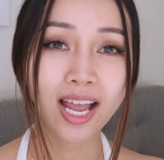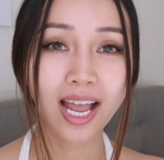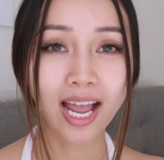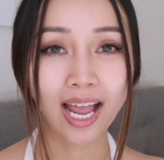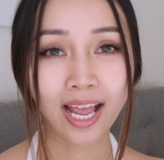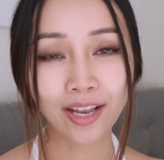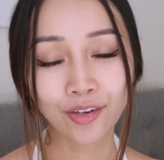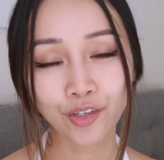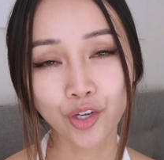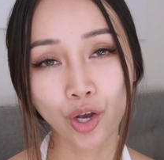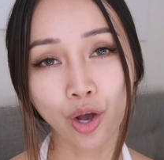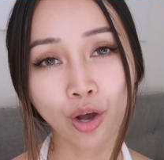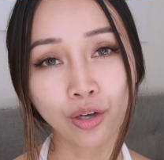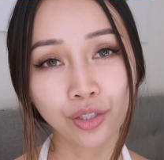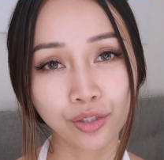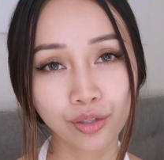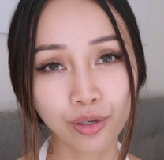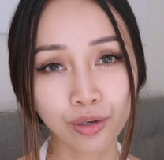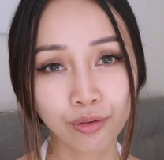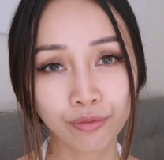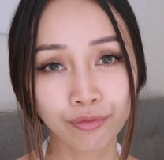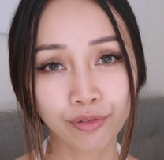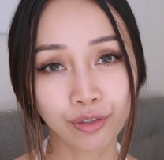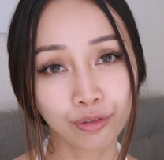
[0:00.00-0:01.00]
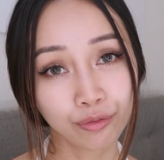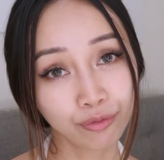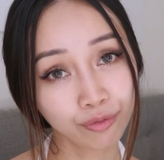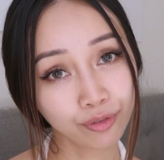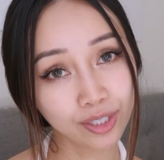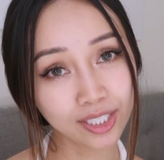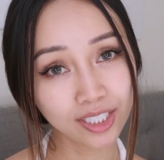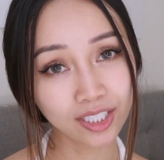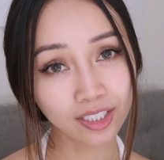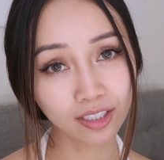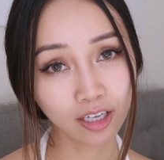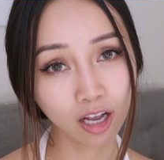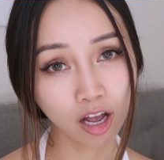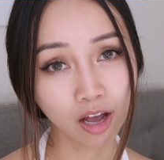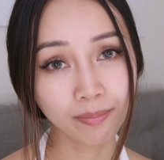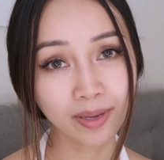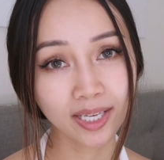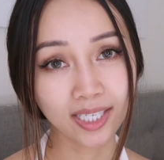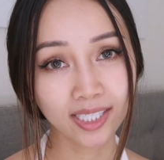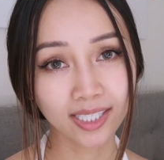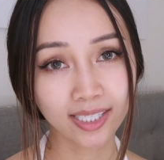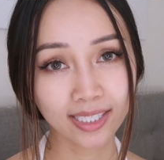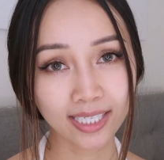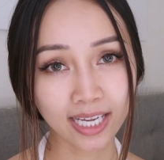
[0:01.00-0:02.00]
and also feel free to
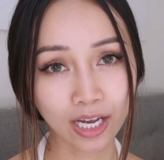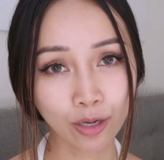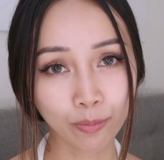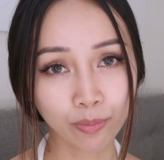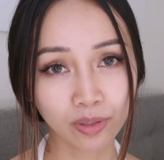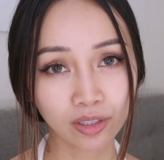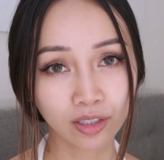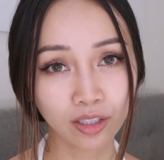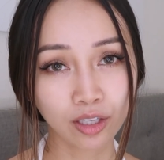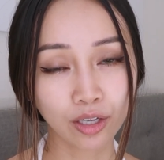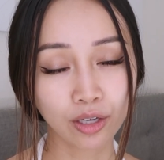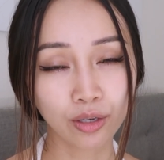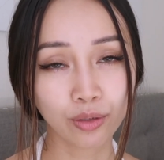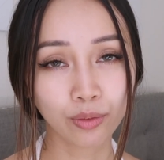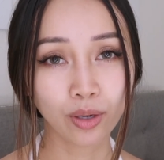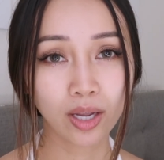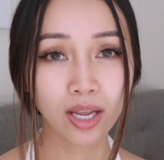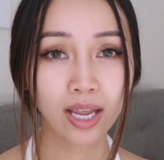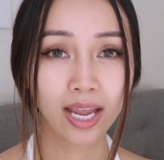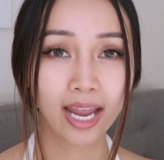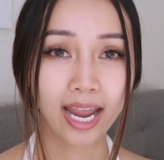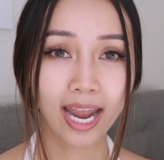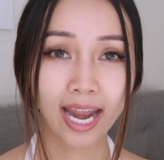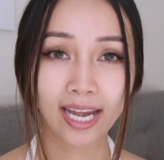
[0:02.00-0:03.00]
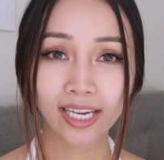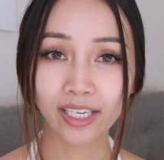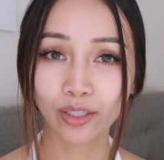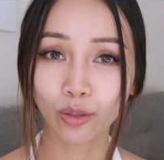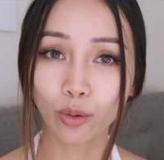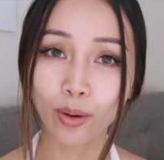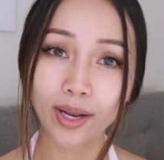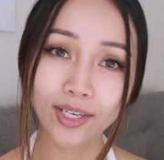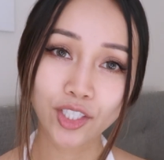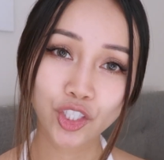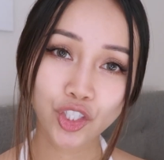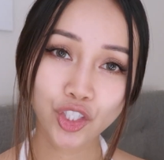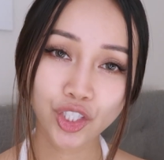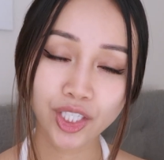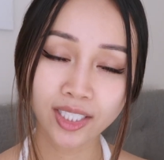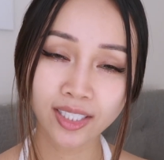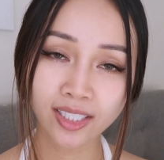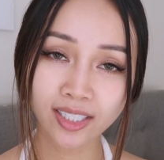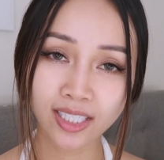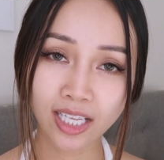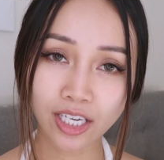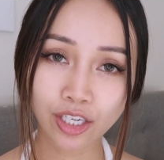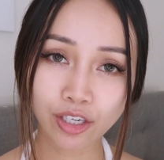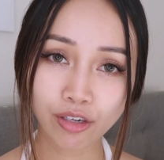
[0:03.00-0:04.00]
comment down below any
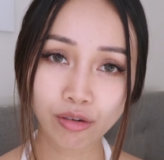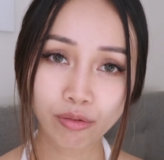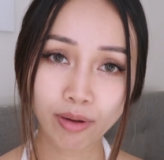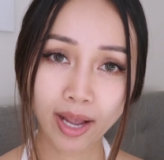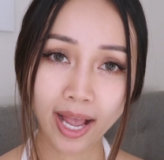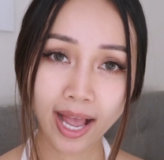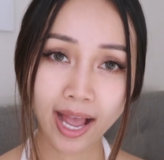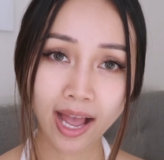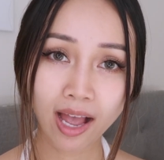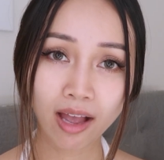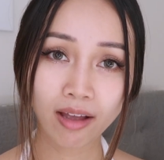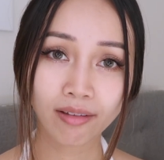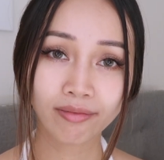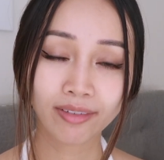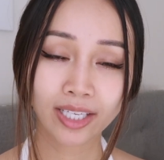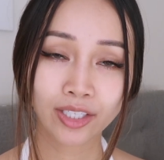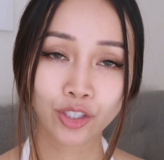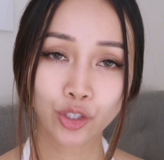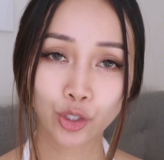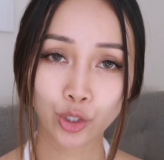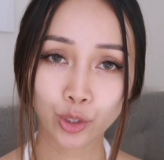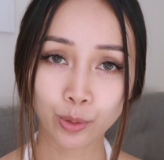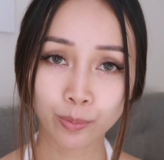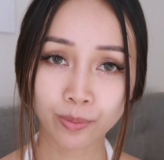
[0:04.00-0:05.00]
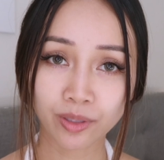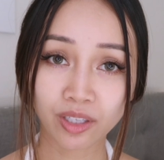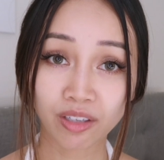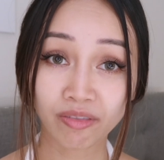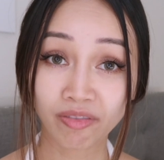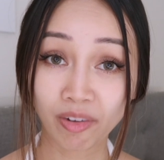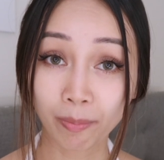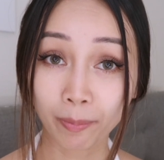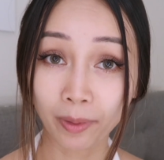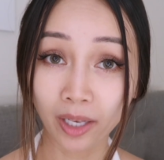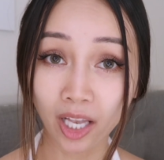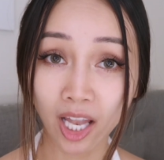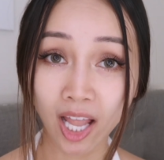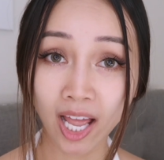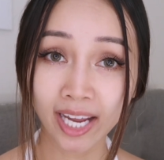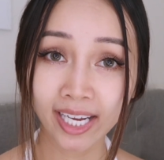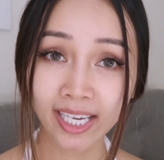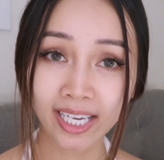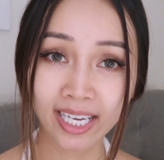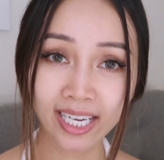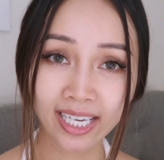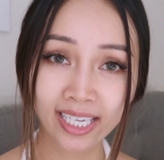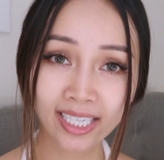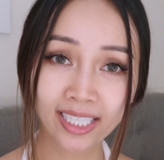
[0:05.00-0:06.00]
questions that you have in terms of
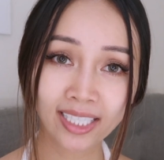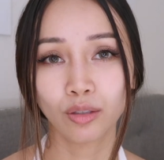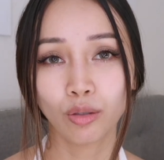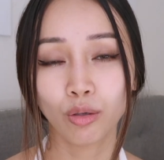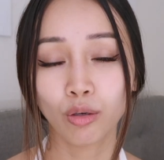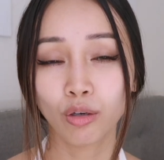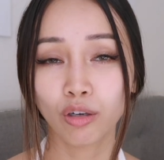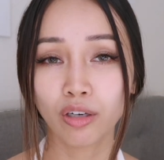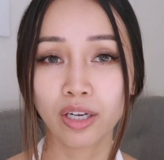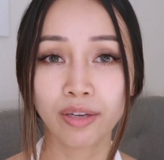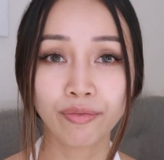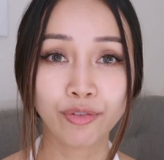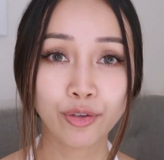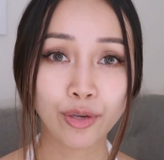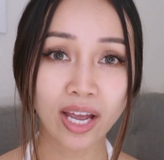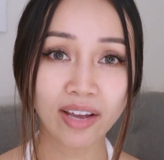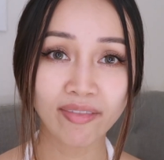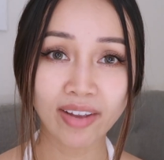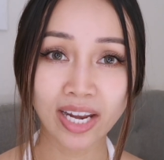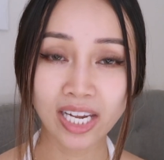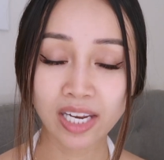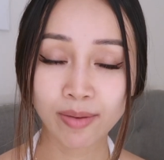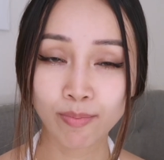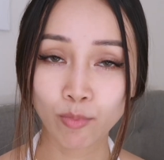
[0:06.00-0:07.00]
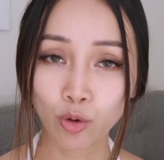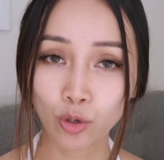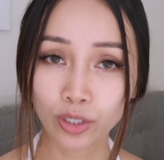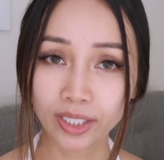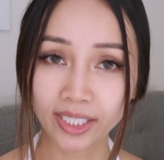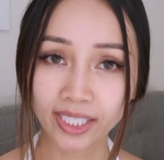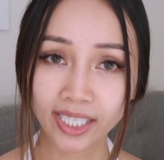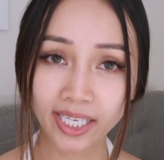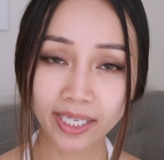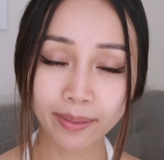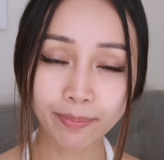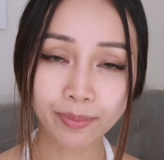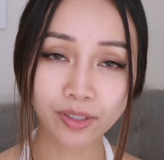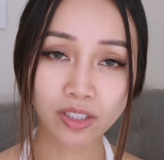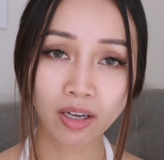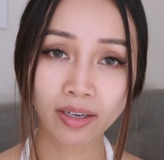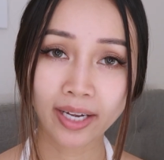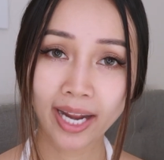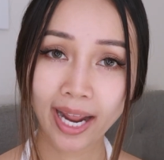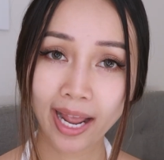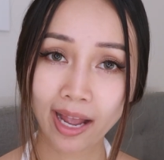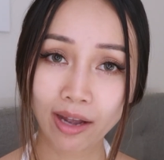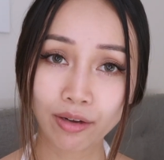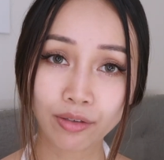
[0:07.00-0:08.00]
applying, or if you have any more tips on
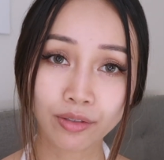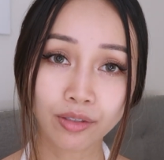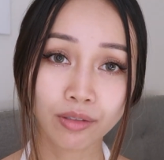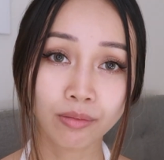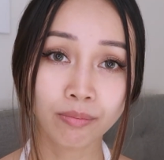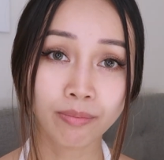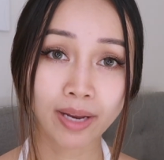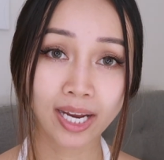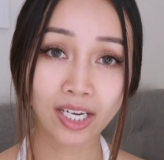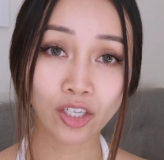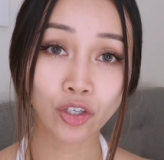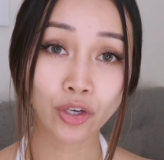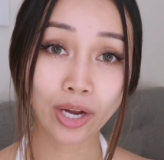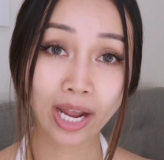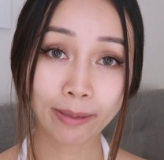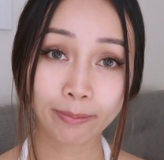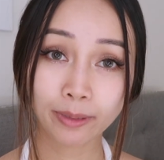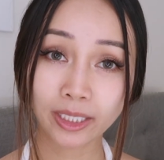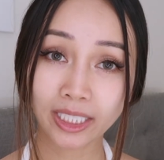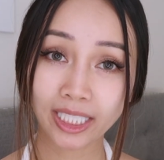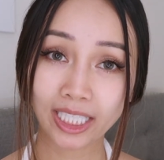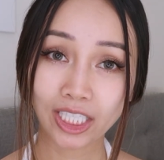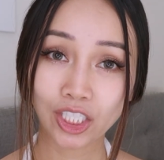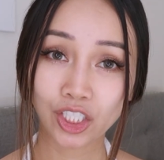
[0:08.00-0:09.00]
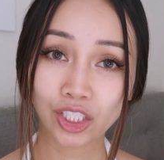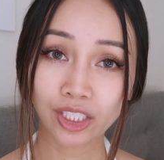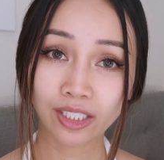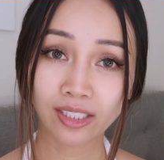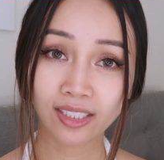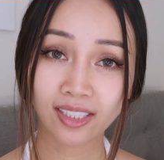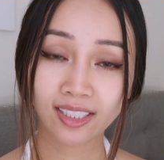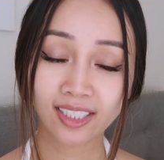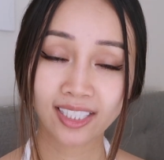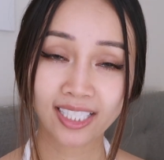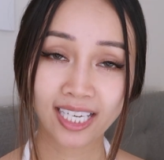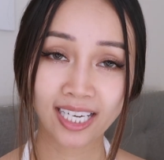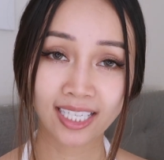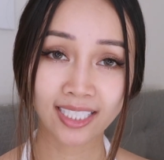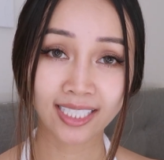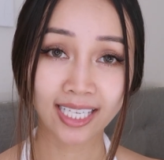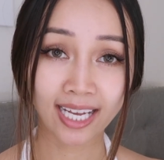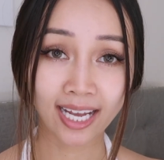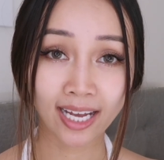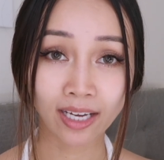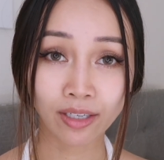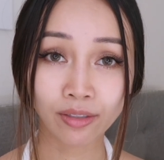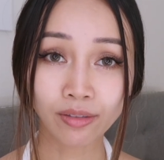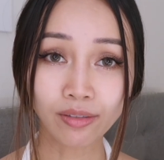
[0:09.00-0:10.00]
how to make your application stand
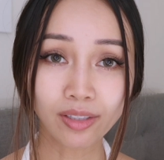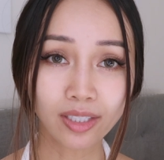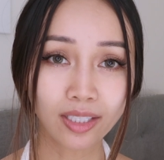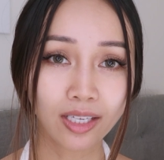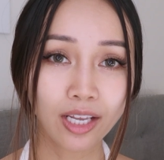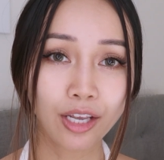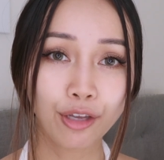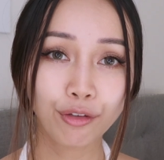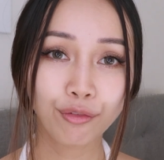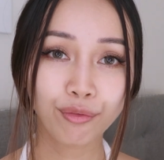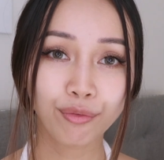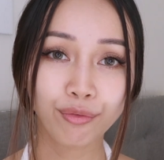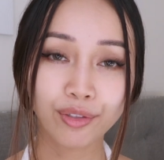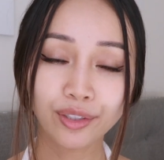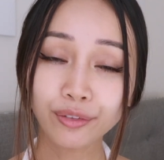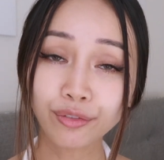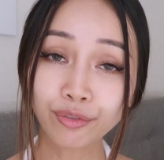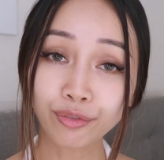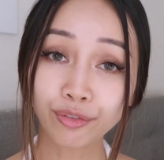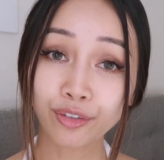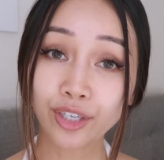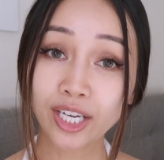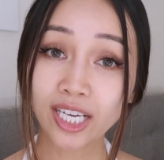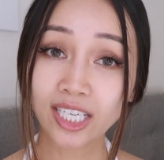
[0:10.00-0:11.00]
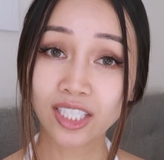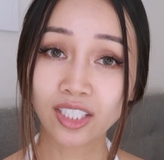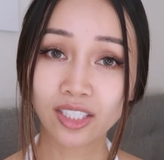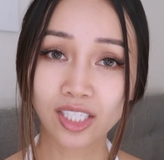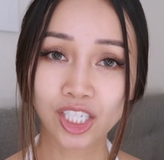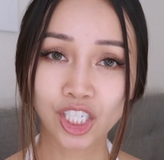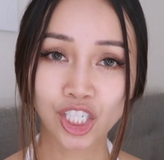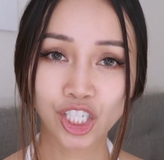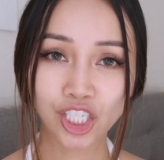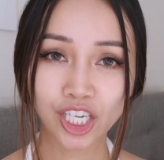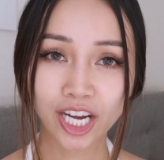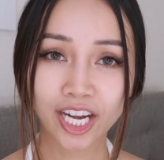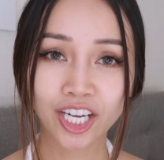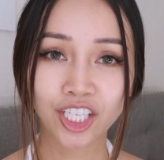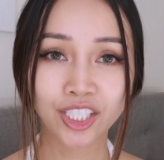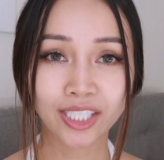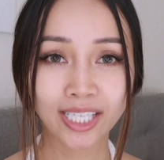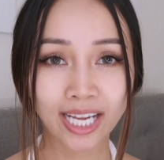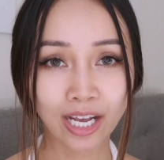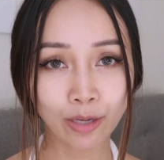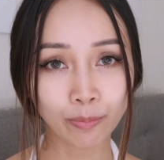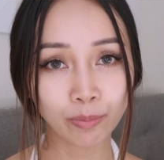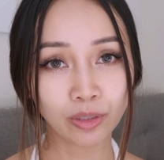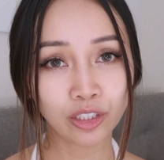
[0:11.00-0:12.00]
out, feel free to share
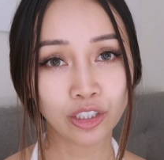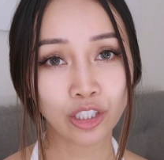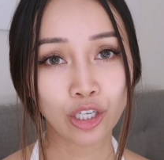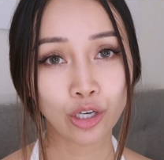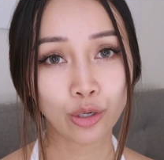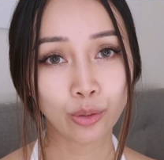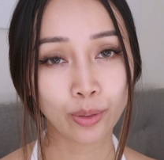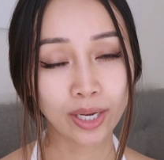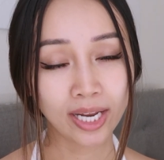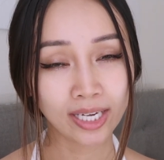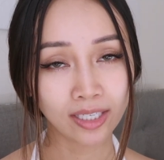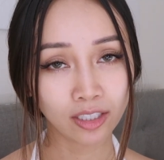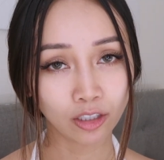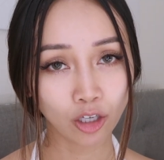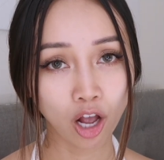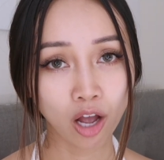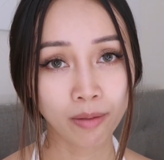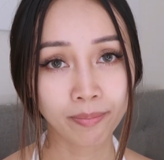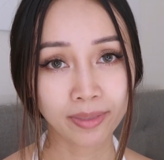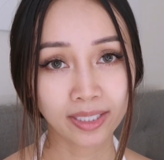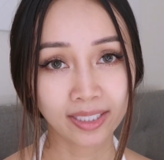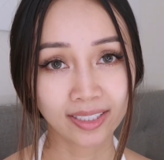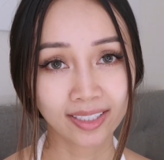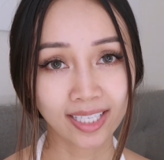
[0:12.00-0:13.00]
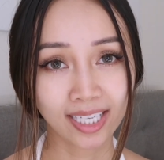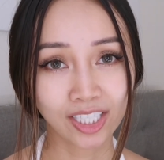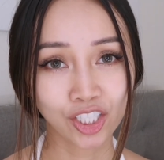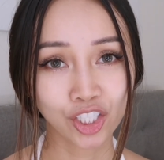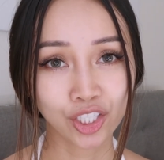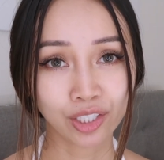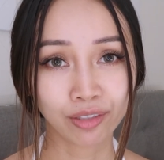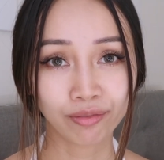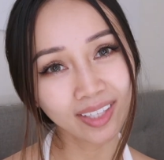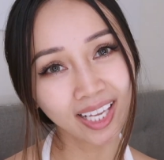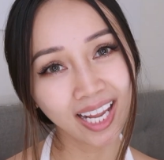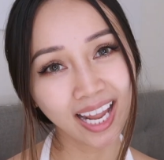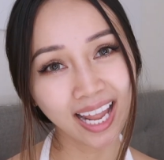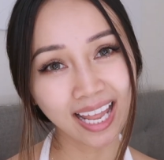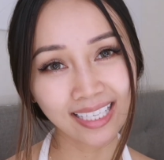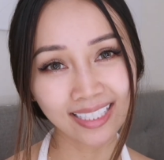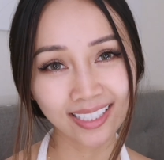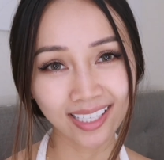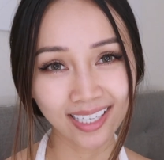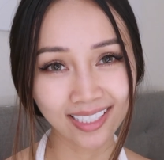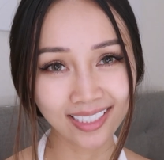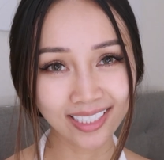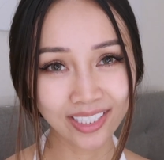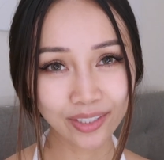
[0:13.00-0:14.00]
down below in the comment section.
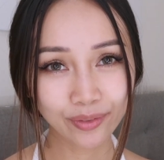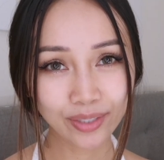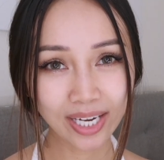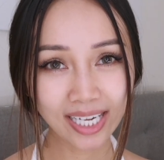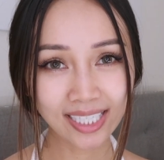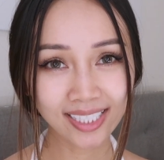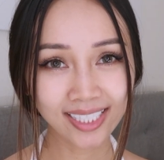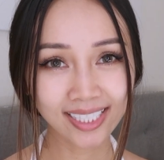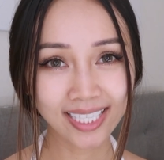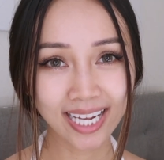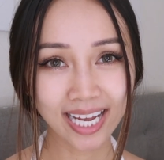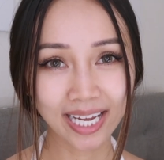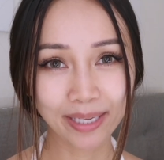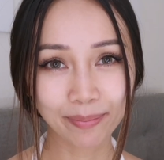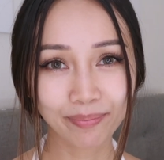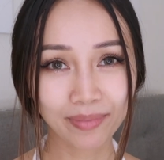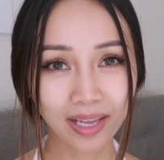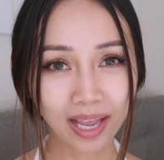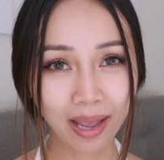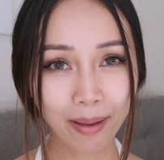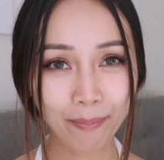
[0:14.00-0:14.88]
And until next time,